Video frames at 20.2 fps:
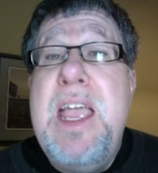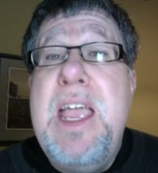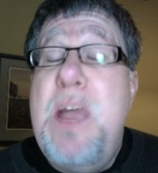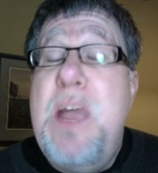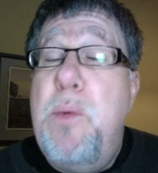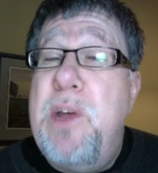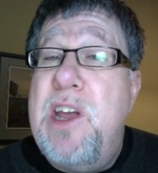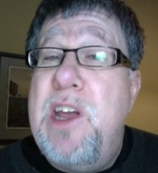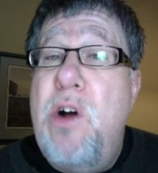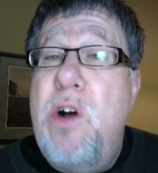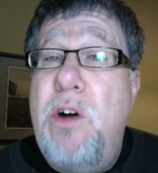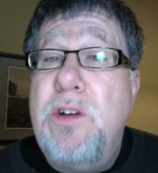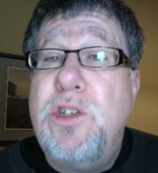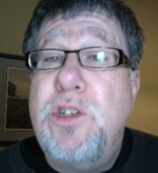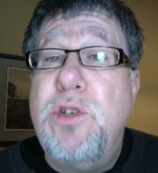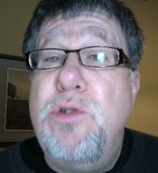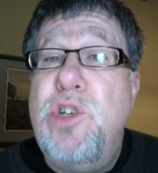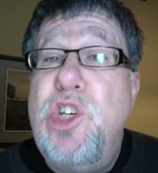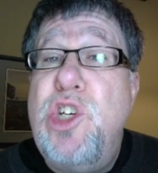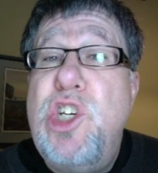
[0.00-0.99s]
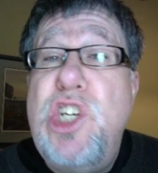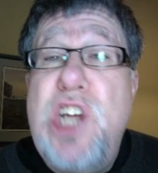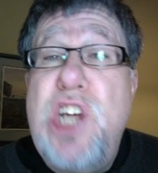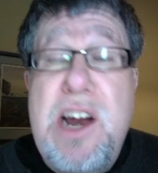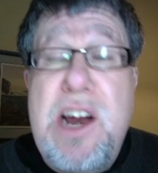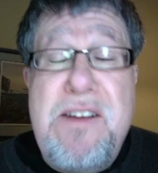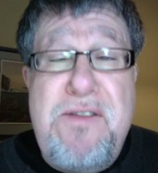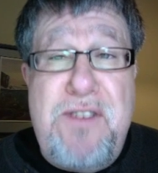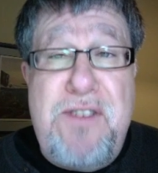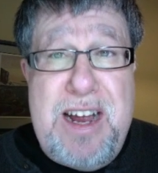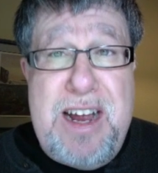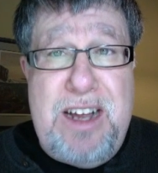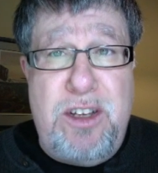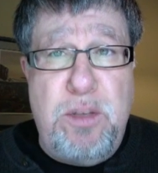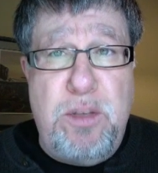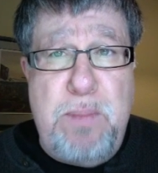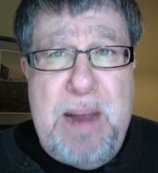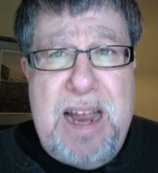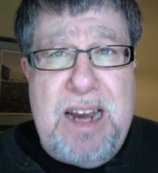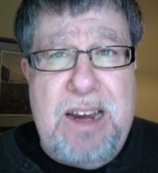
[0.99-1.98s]
We can also share files
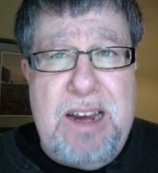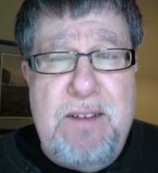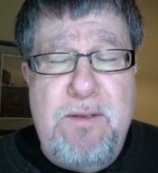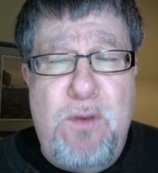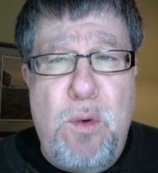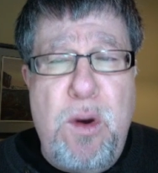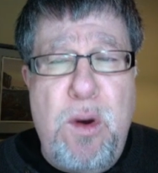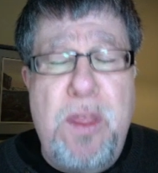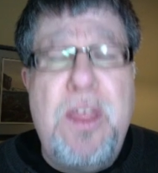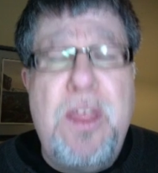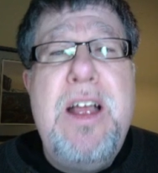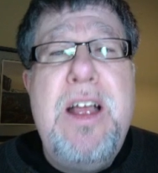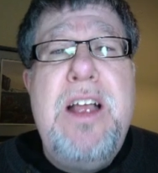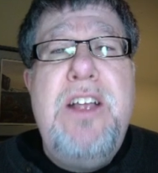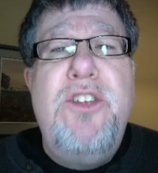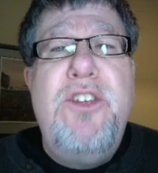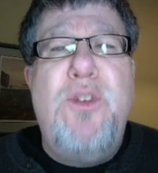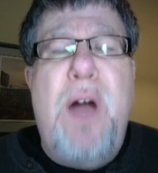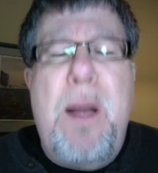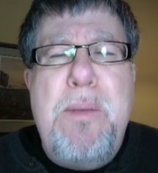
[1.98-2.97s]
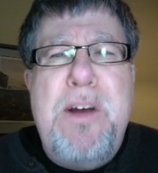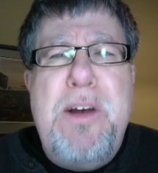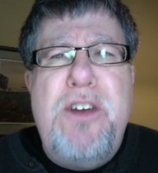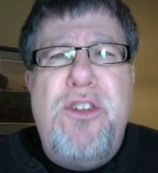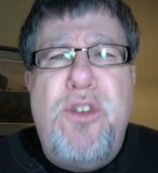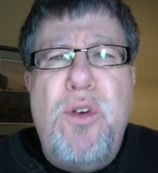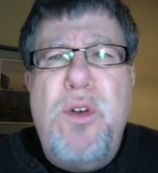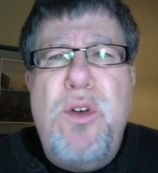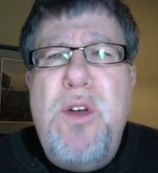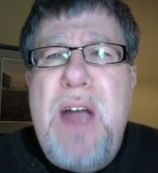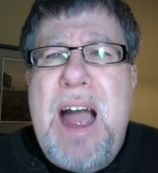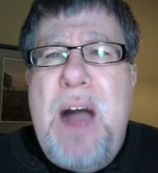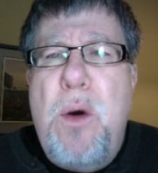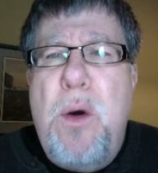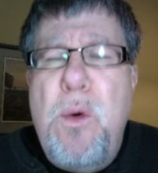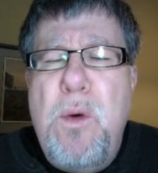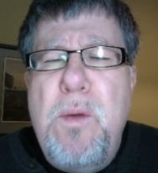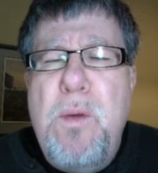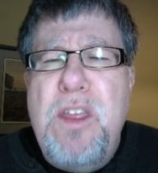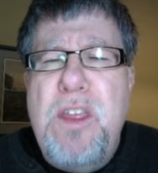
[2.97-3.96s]
back and forth. So I'm going to show you
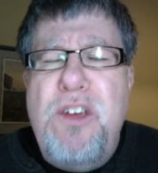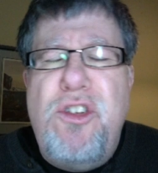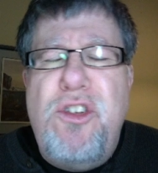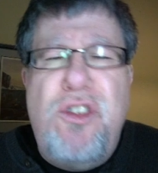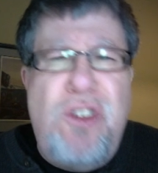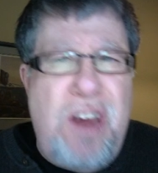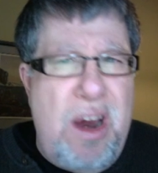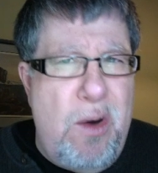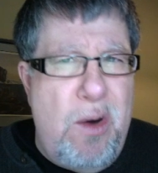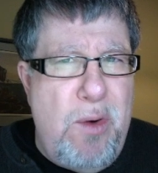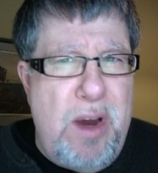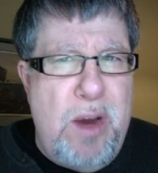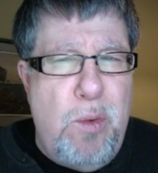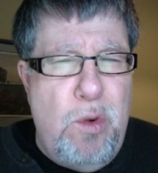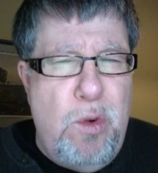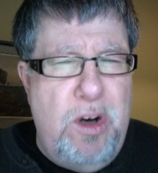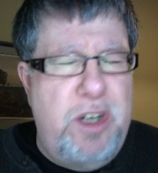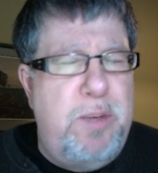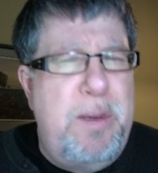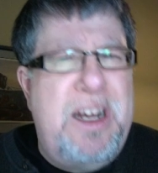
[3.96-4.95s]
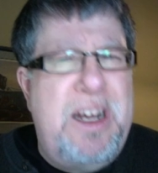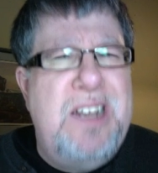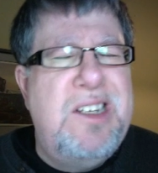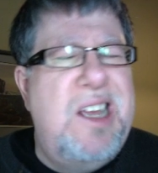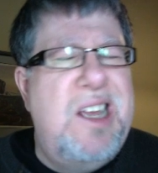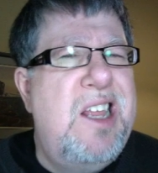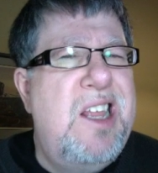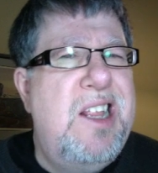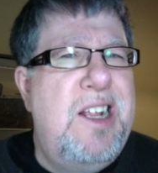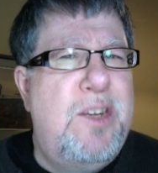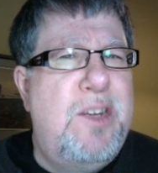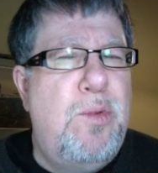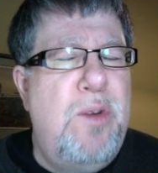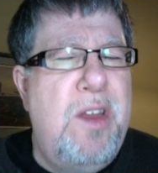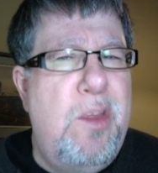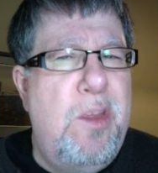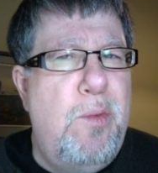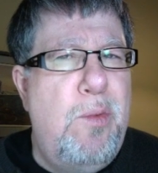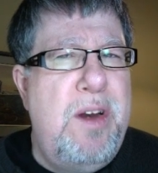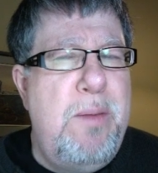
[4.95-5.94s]
how the sharing works because I think that's one
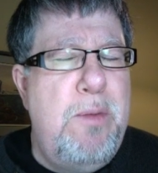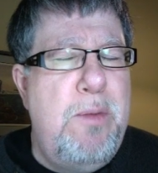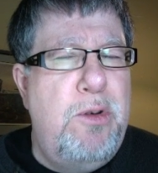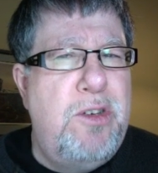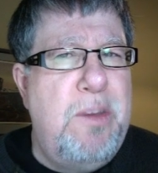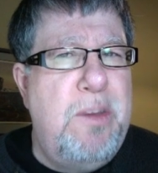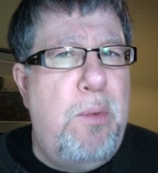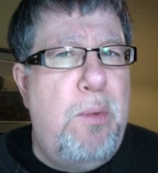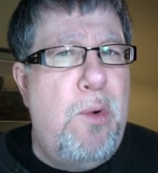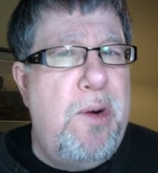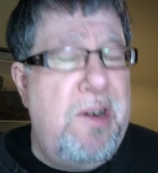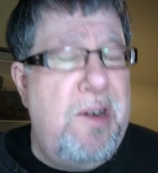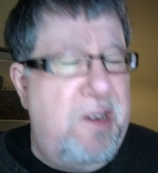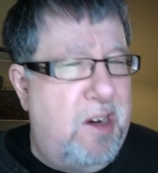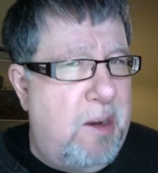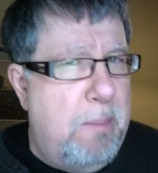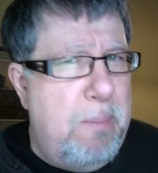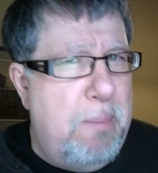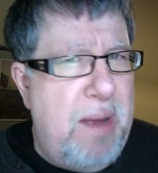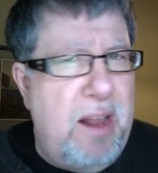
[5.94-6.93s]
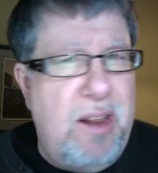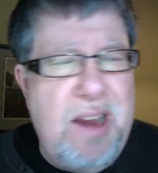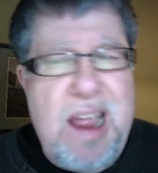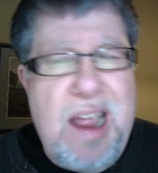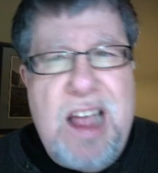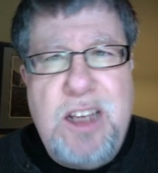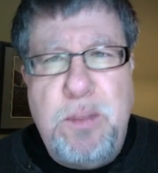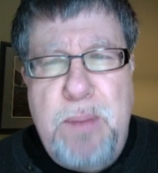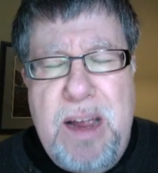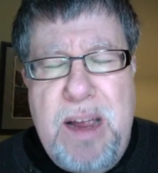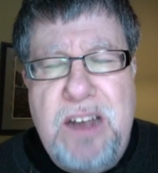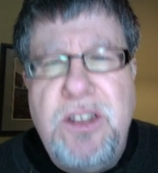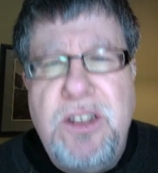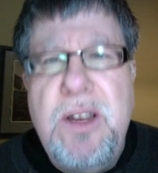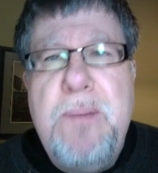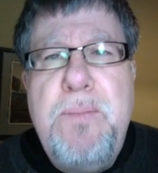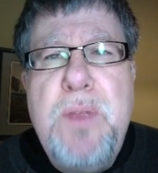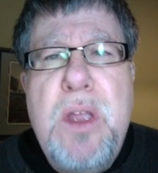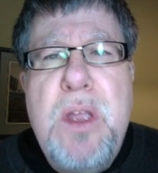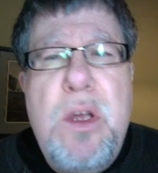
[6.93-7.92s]
of the really most important and compelling aspects
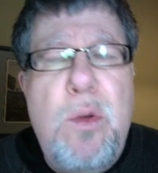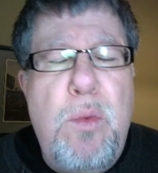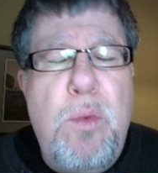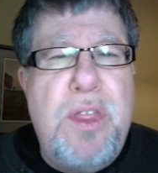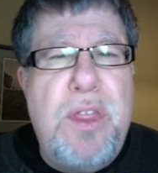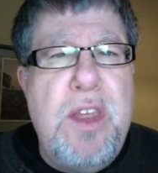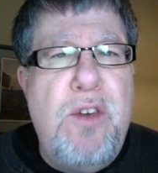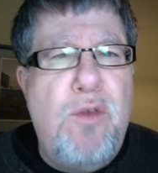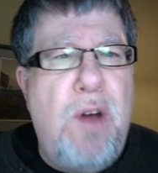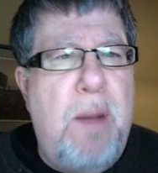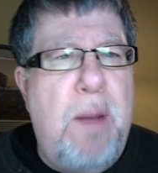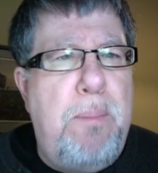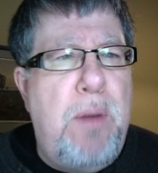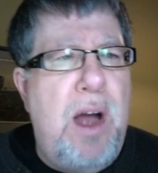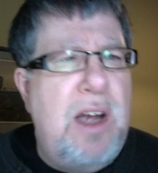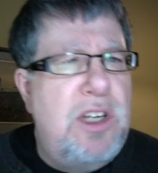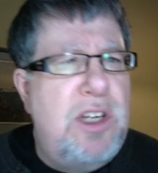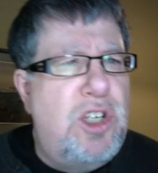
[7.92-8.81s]
within Dropbox.